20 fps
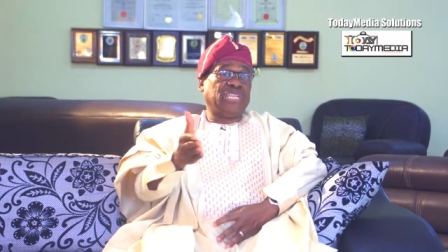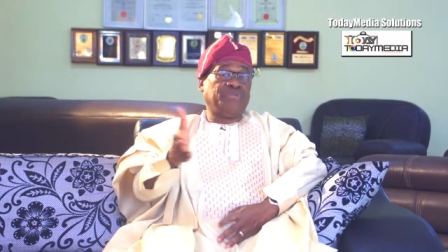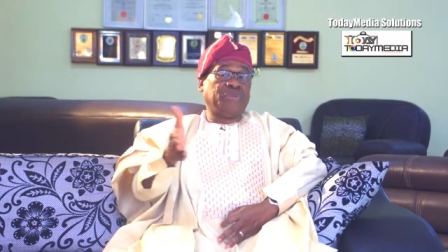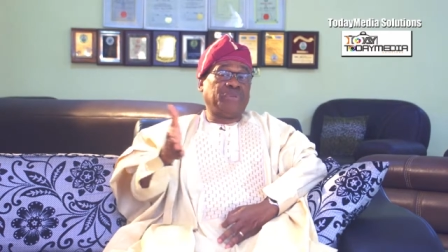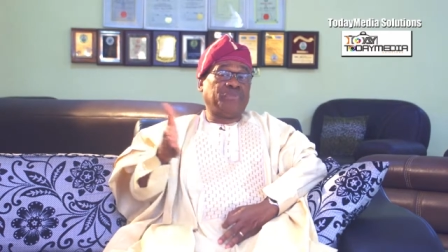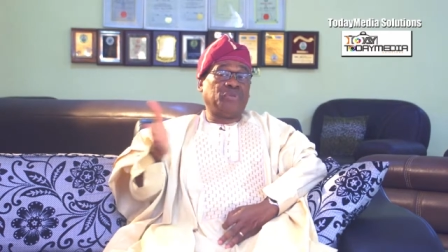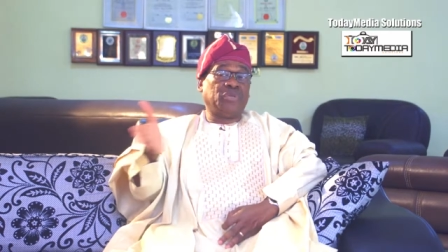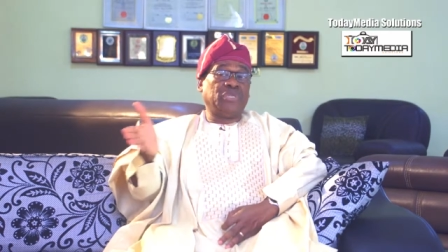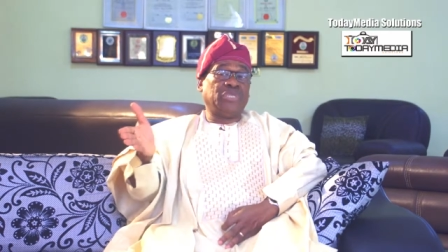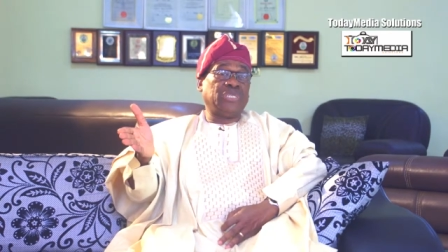
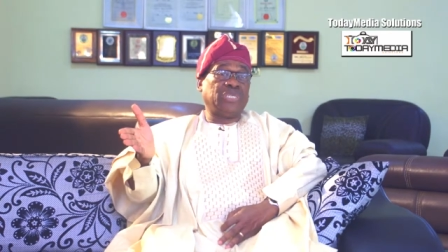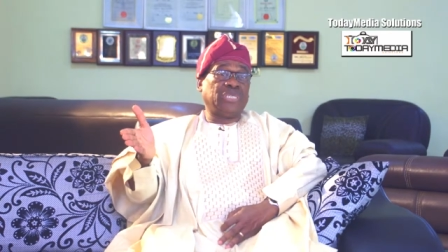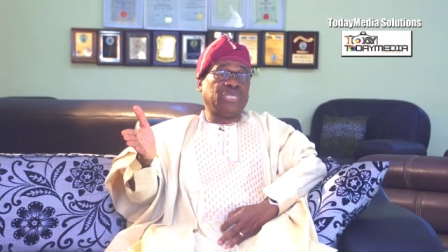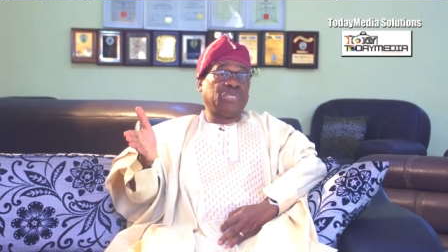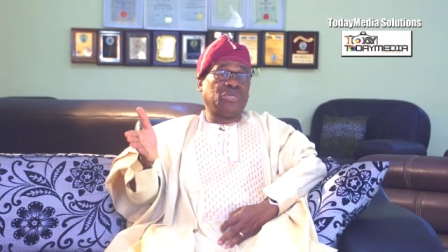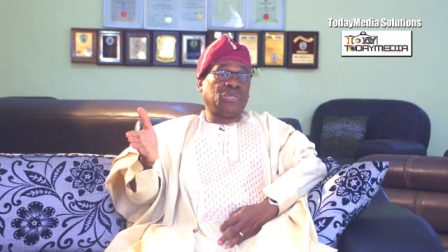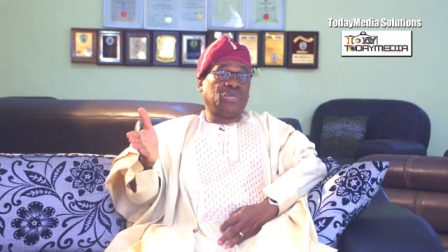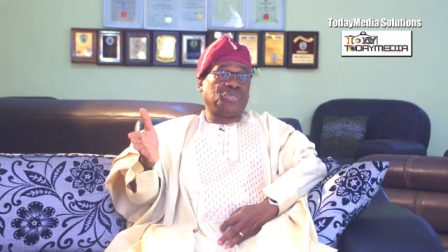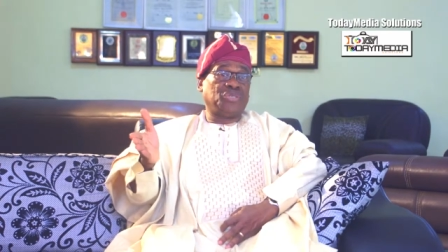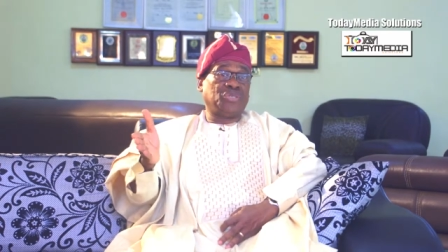people in the
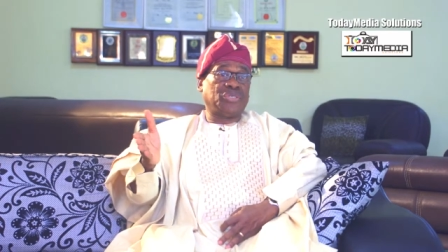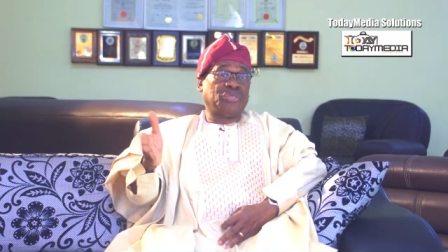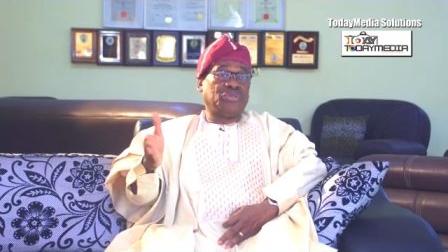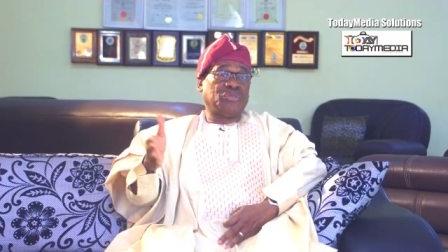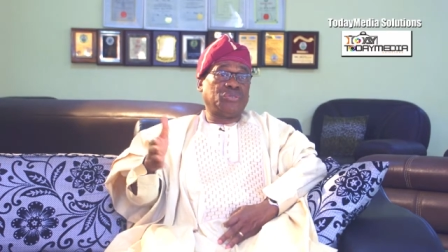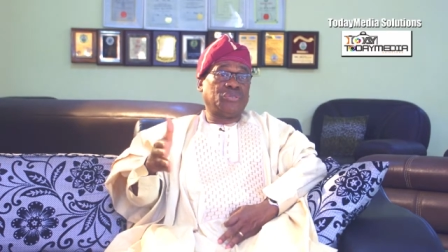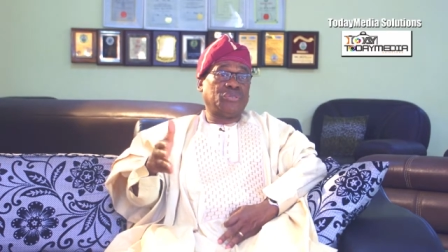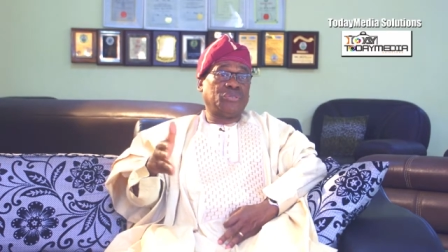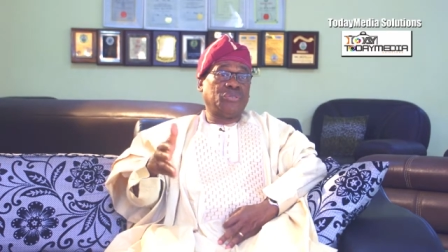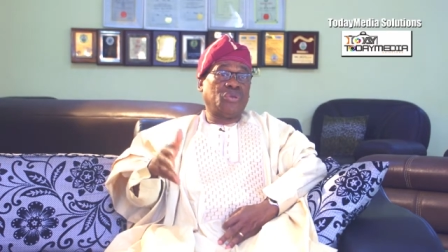industry
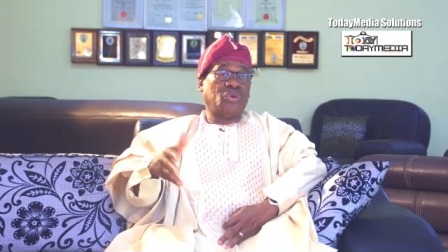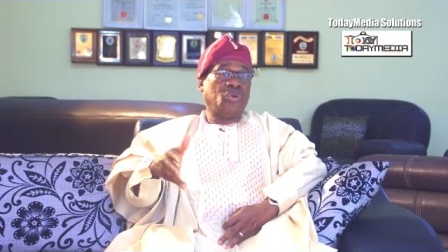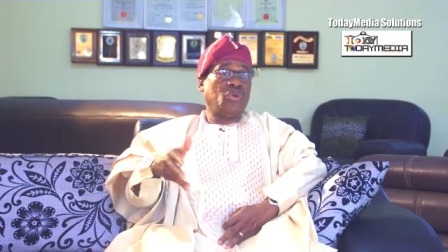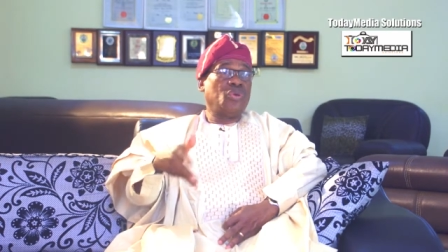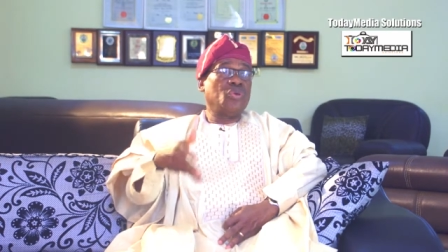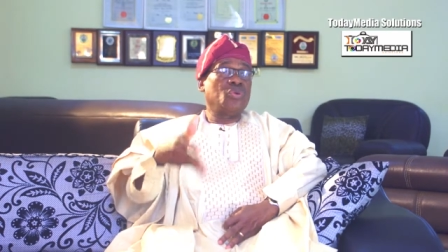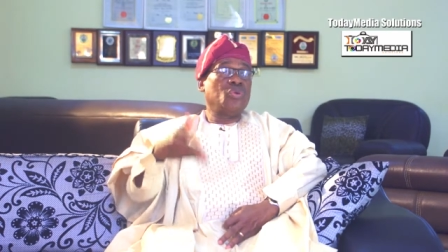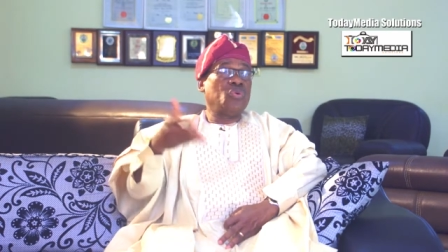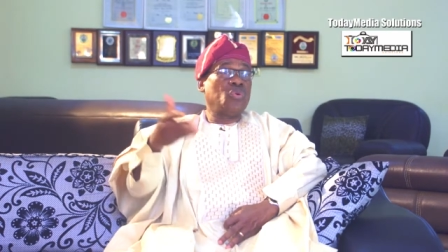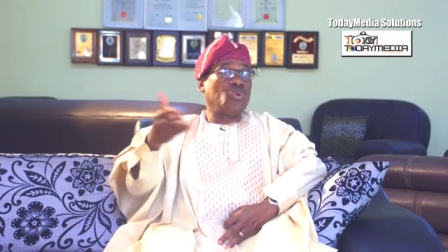
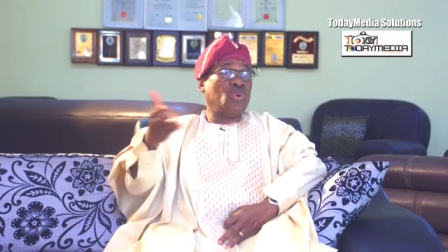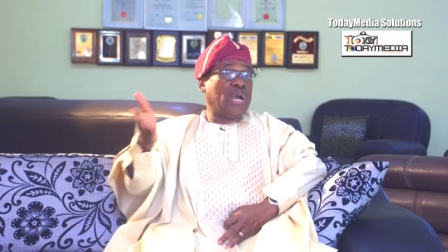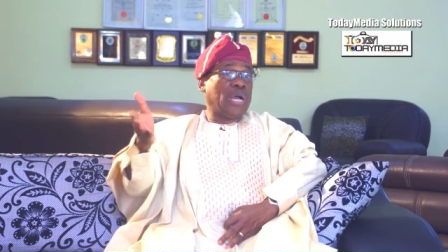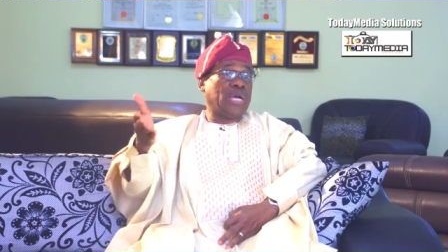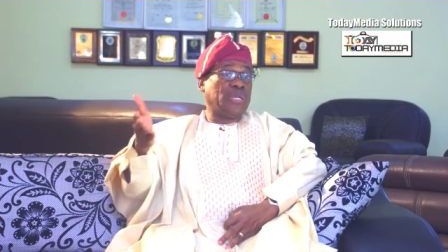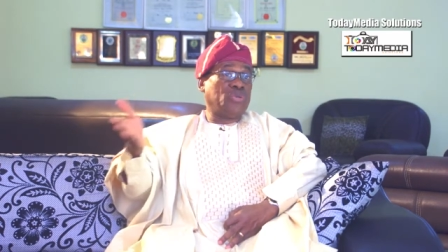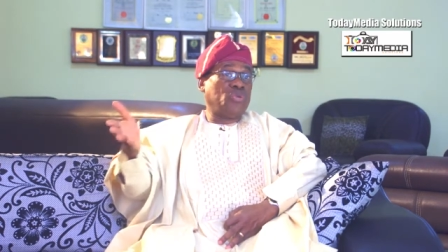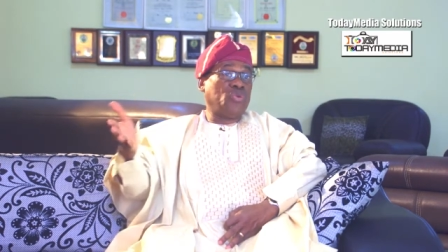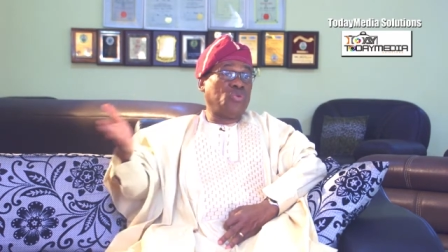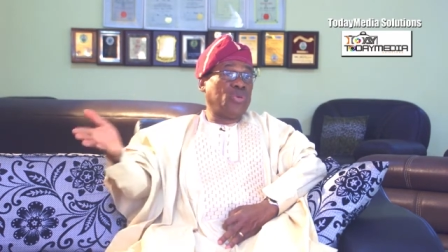who are
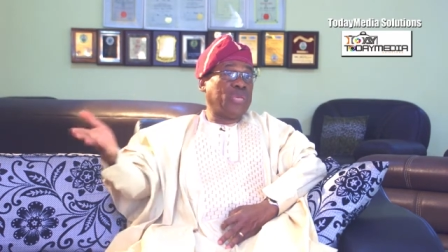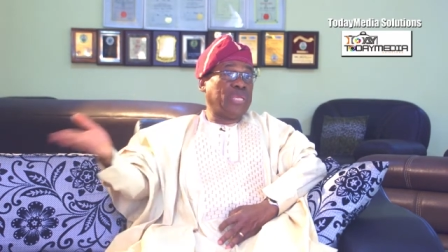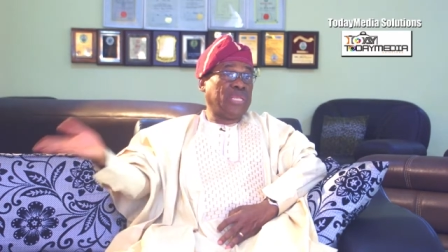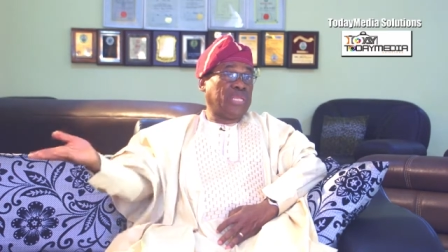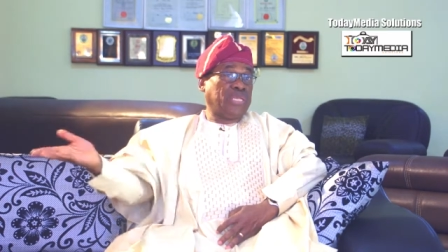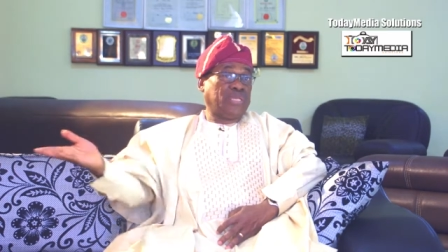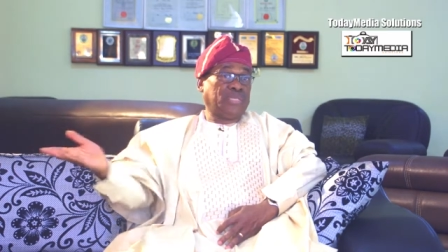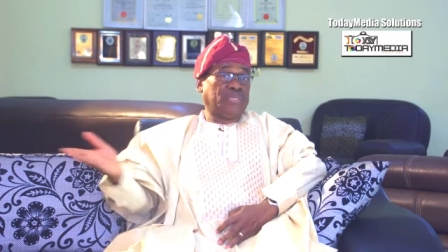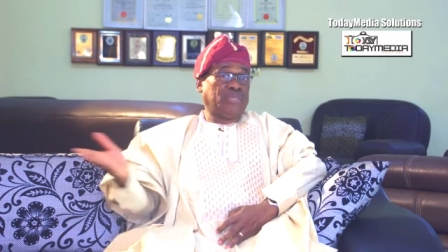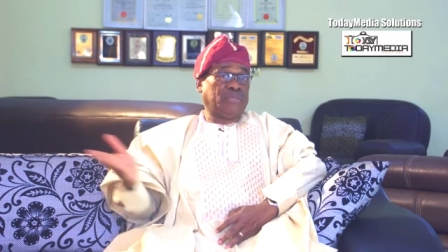doing
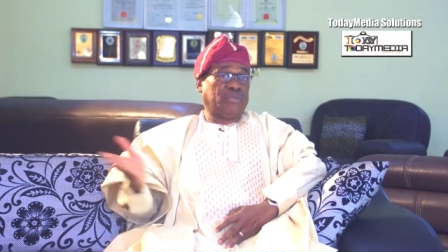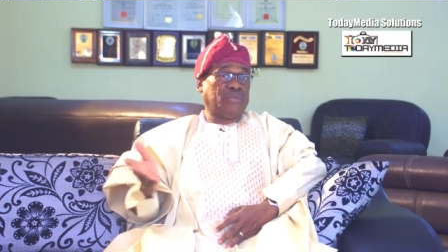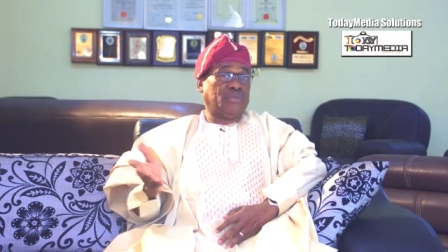it,